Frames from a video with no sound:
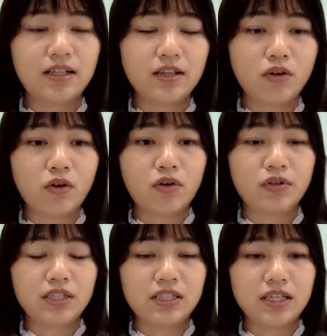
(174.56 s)

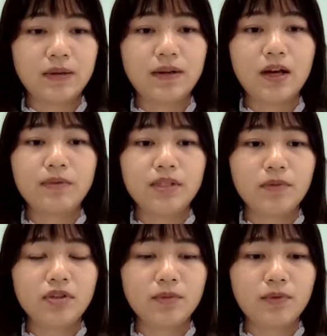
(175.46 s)
called
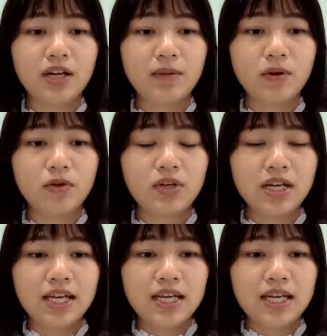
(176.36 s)
optimal, interpretable,